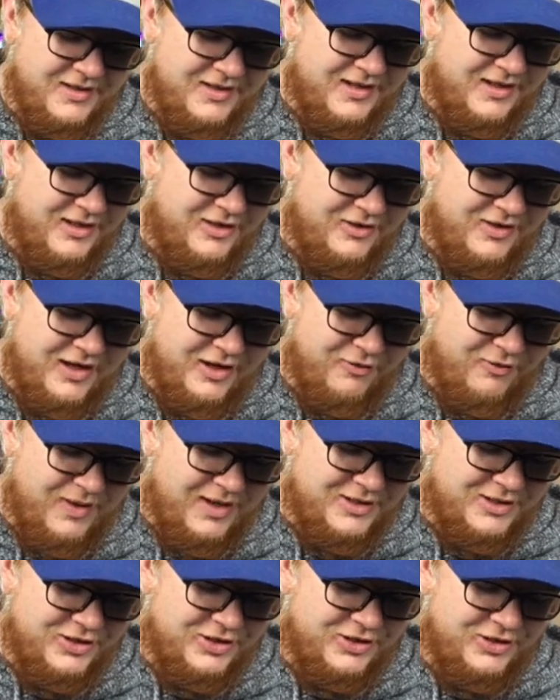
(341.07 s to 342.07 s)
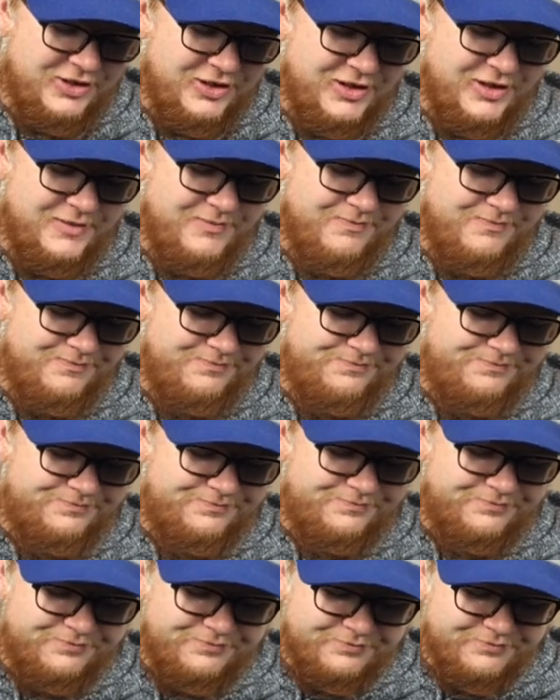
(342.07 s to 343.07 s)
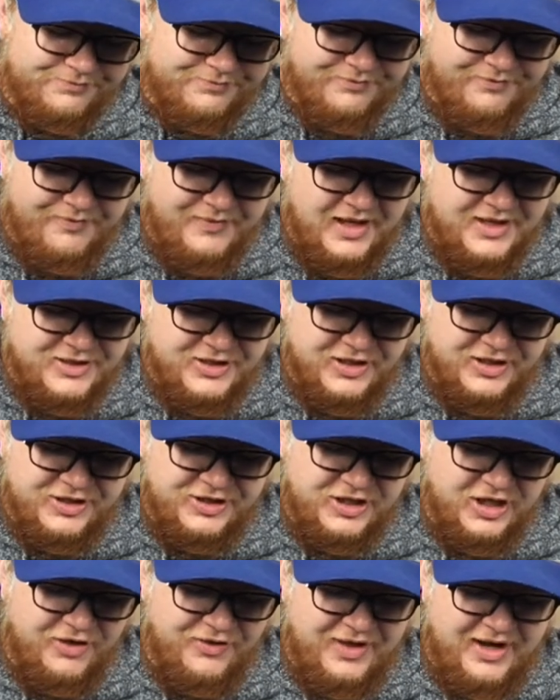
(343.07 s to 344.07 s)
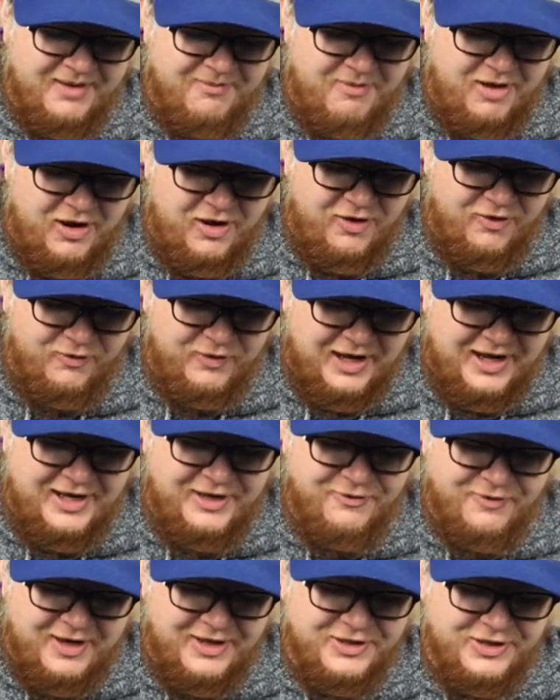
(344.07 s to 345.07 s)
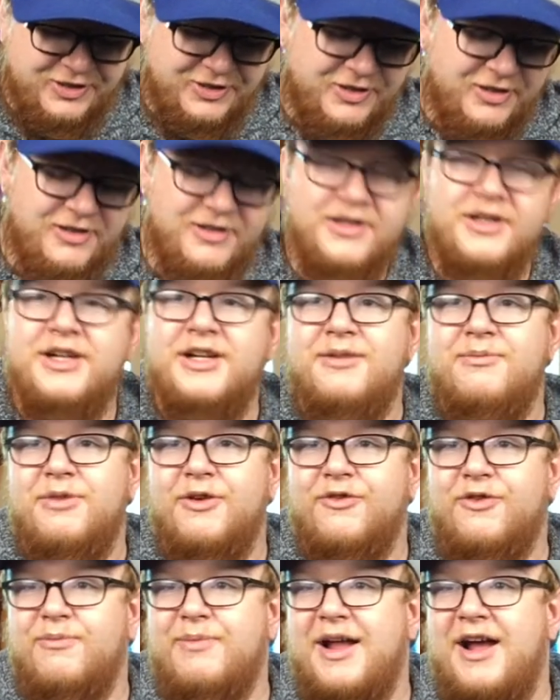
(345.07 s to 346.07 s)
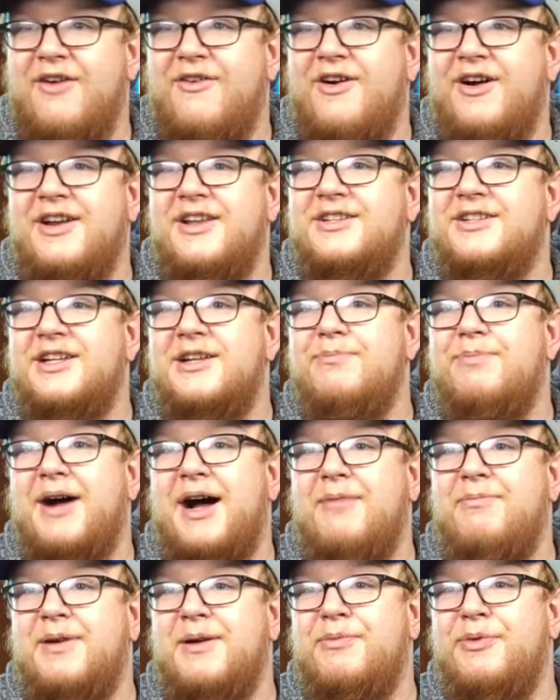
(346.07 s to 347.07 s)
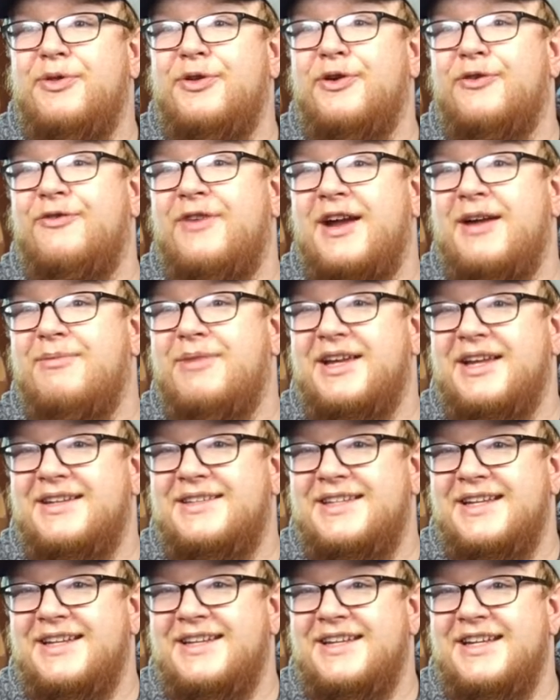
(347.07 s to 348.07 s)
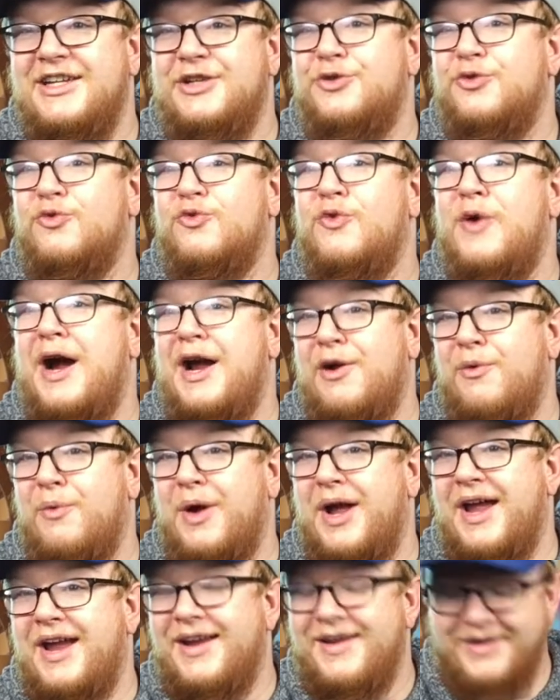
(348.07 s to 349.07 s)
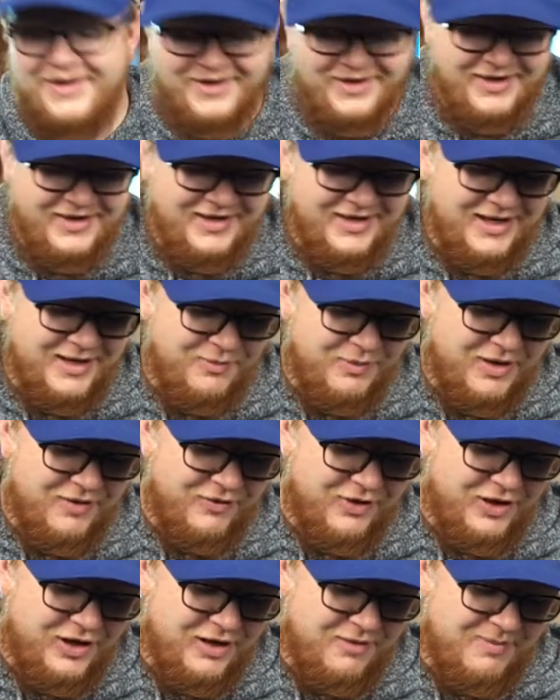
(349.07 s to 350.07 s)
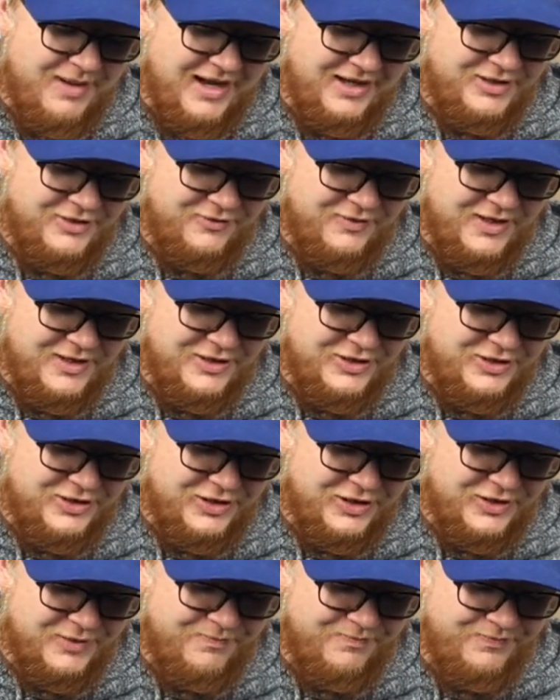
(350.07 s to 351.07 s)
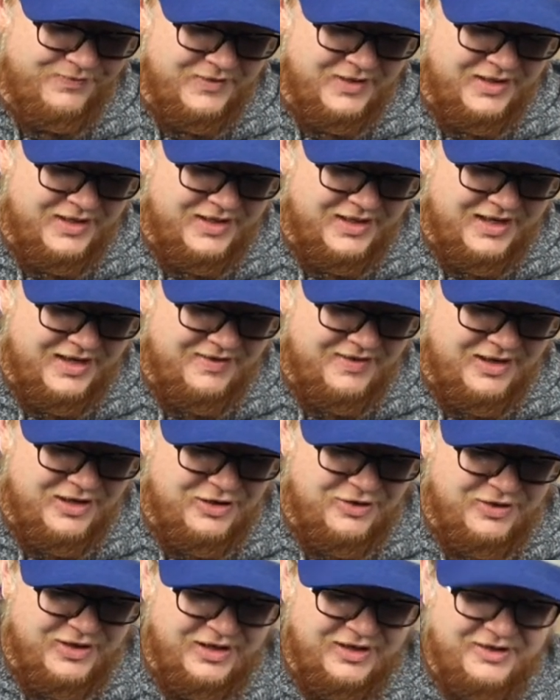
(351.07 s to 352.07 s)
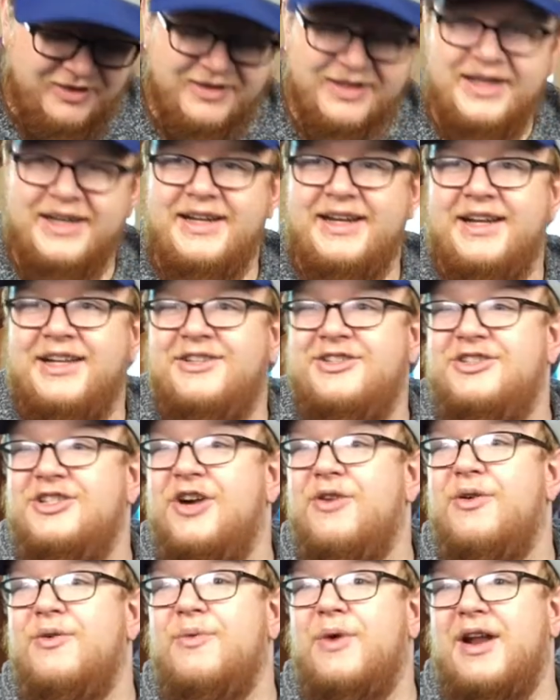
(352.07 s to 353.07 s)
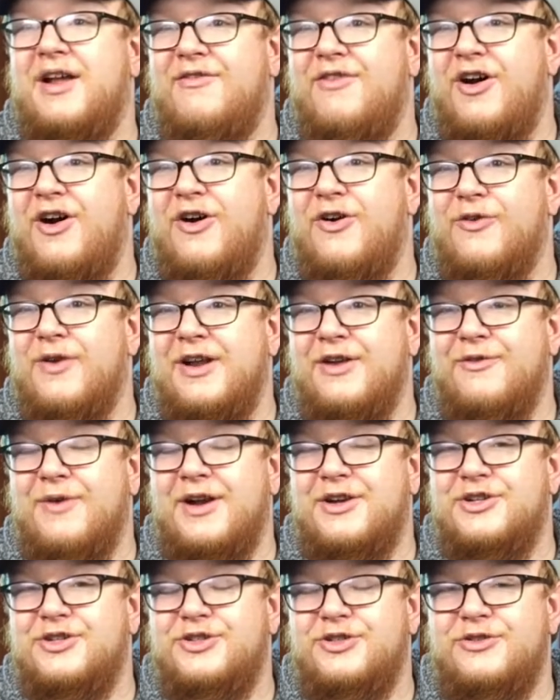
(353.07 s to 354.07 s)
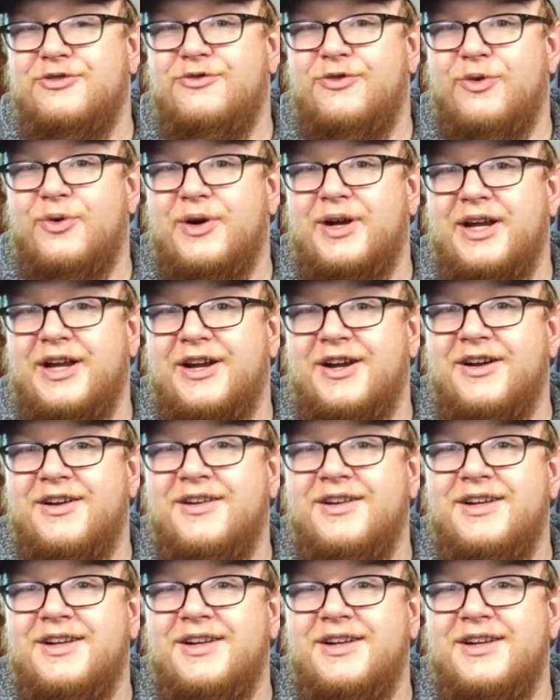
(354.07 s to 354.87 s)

and you hit register, it's going to show that I'm already registered, but from now on it's going to pop up with your family attendees right away whenever you go back to register, and then you can click. It's showing what I've already registered for here